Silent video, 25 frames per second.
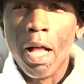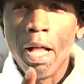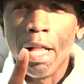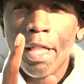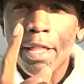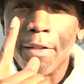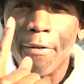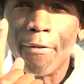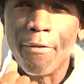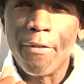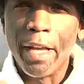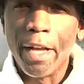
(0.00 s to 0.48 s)

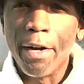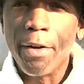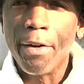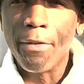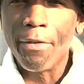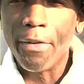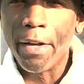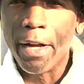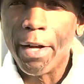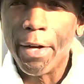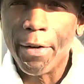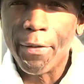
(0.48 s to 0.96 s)
The
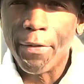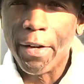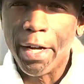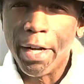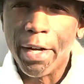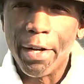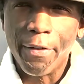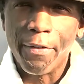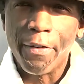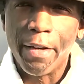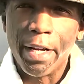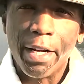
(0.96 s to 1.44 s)

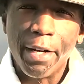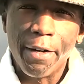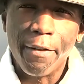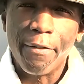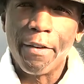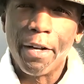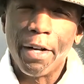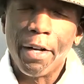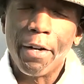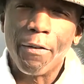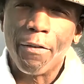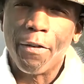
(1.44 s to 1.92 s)

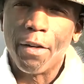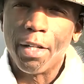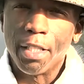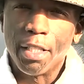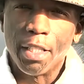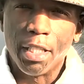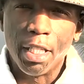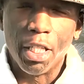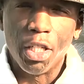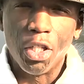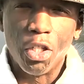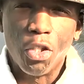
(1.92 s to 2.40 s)
very first
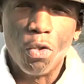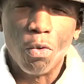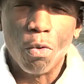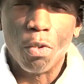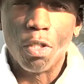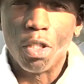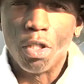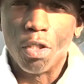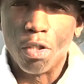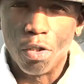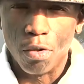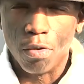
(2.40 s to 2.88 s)
thing you want
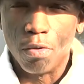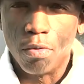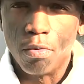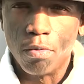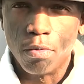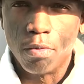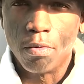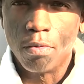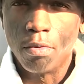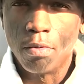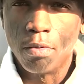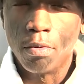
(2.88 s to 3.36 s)
to do
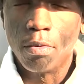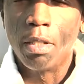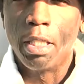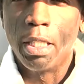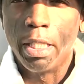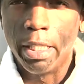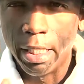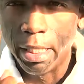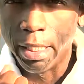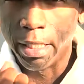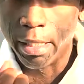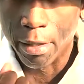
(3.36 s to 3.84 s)

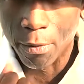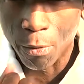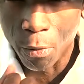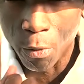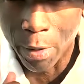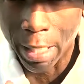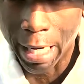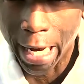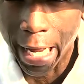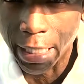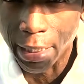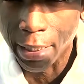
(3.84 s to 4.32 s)
is
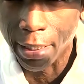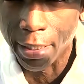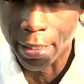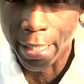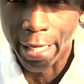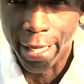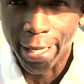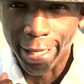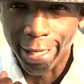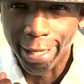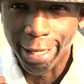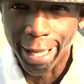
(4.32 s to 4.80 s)
what I just
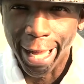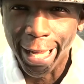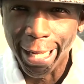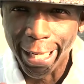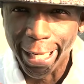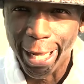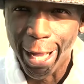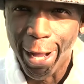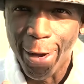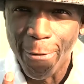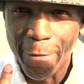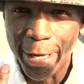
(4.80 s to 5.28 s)
said. Like,
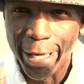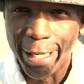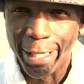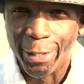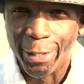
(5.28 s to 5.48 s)
comment, and